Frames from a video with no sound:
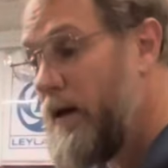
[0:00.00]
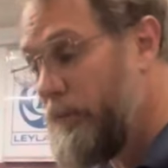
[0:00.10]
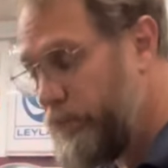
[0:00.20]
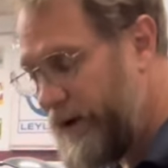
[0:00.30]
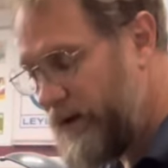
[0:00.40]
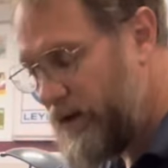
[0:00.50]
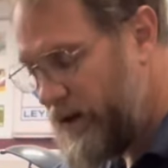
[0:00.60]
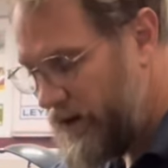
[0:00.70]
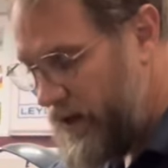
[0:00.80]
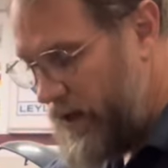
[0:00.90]
brake
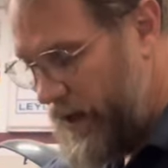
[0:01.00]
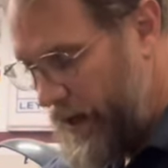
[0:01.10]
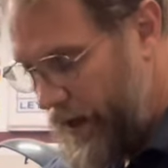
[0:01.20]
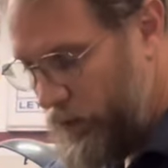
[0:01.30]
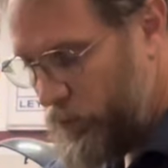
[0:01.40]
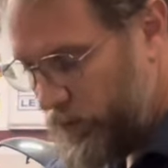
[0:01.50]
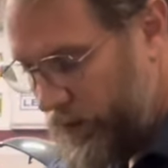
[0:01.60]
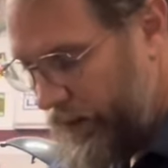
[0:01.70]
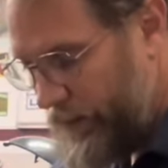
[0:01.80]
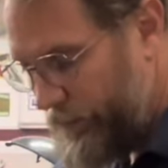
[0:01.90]
light, and would
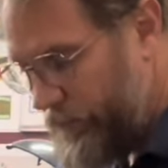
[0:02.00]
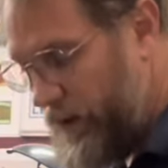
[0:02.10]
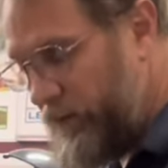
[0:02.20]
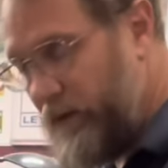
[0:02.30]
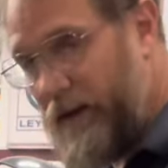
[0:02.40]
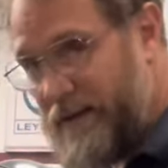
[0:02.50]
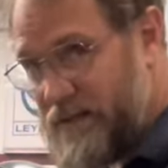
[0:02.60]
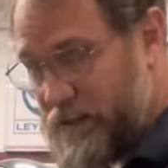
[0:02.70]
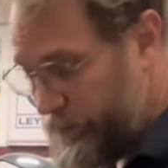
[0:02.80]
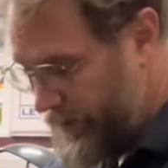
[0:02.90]
light up the
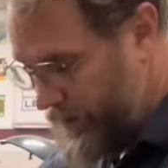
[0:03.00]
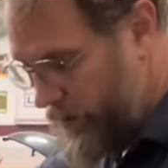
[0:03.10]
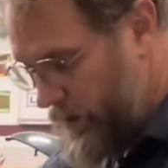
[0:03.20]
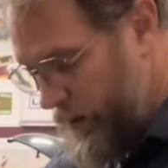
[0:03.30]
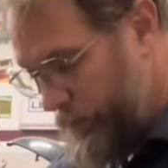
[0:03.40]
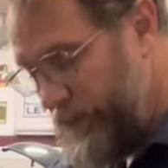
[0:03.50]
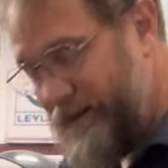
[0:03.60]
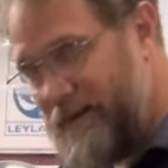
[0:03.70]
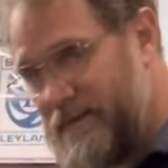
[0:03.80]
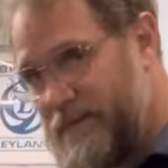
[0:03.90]
license plate. But
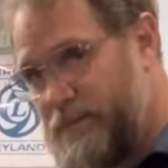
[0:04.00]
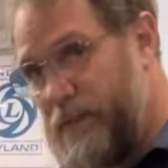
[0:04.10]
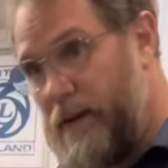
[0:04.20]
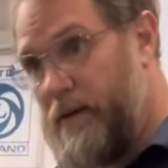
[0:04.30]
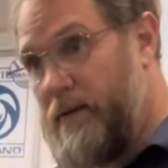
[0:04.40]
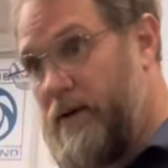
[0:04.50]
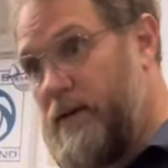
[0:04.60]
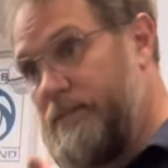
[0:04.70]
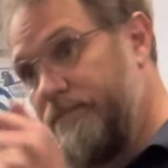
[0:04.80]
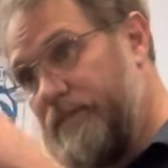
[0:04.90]

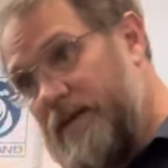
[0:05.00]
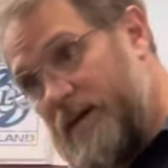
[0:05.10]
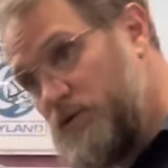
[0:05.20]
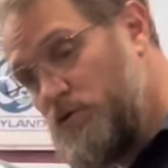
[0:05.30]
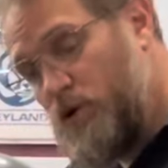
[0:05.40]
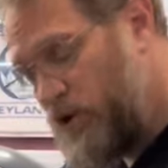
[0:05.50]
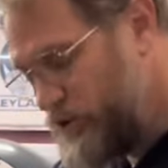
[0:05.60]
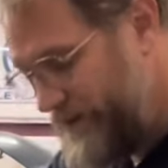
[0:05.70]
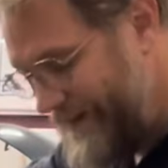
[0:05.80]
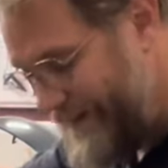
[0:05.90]
the EXU
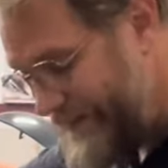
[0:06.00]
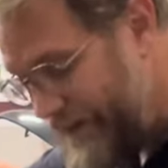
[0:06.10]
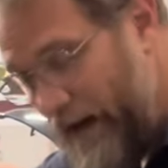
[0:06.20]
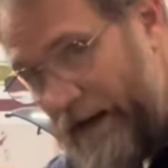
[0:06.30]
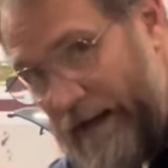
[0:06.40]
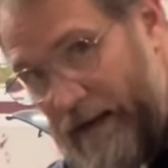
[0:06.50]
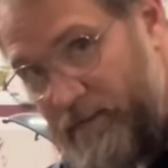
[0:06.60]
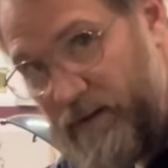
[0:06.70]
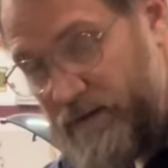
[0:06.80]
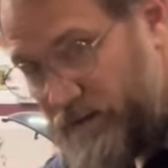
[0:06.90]
cars did not have
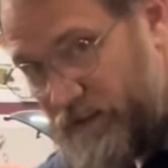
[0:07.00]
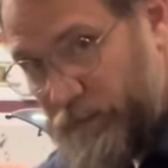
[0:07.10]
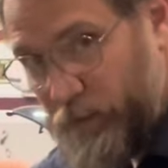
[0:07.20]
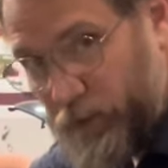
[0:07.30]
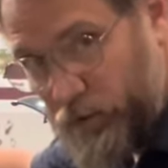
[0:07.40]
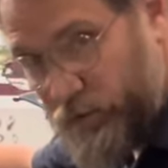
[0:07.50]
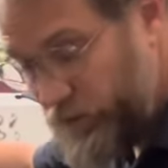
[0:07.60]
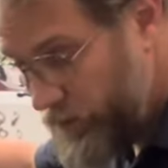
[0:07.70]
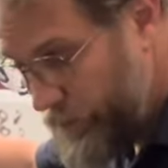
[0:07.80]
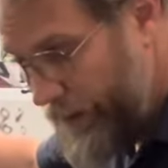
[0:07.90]
these. This has been
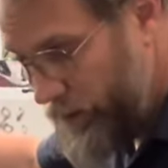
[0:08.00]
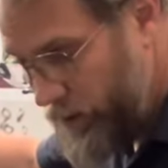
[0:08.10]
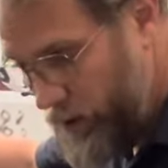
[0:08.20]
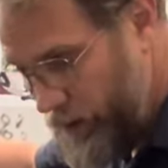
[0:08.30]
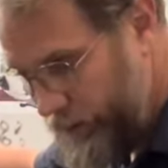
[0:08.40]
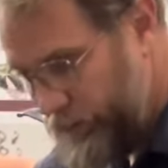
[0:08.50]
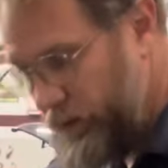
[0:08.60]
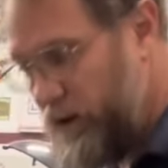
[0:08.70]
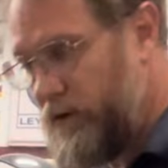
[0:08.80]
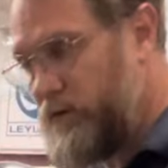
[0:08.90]
retrofitted back on
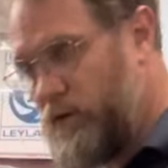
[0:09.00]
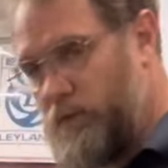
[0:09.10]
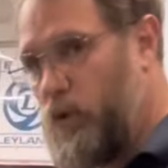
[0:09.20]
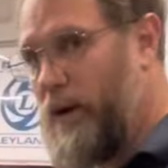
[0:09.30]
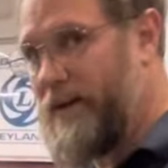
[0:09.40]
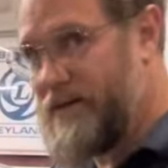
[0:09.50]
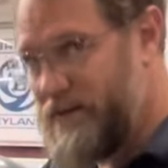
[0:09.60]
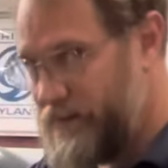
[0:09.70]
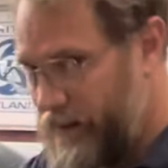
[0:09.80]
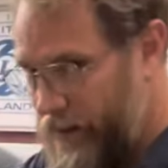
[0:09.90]
to look more like a
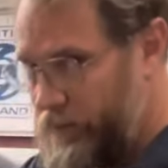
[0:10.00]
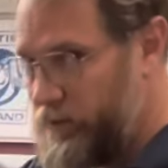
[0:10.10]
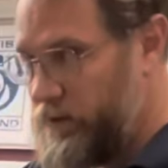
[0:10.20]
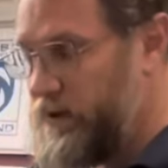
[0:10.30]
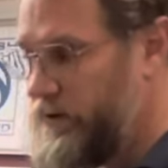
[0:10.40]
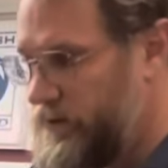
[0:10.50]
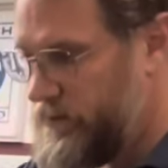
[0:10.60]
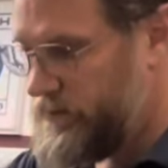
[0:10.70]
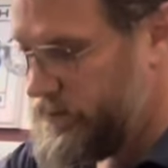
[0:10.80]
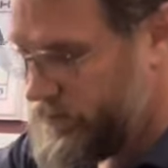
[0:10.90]
standard
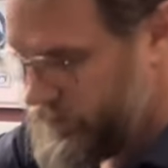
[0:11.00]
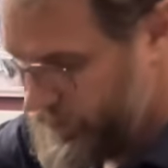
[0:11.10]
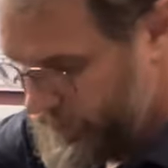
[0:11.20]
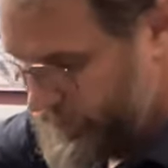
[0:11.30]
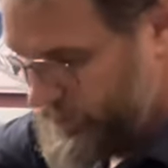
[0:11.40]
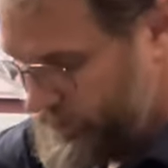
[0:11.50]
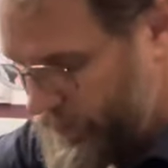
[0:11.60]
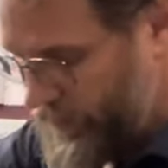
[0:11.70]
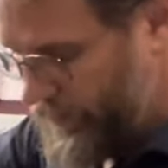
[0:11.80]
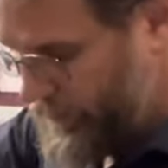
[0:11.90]

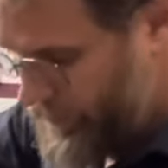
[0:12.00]
TC.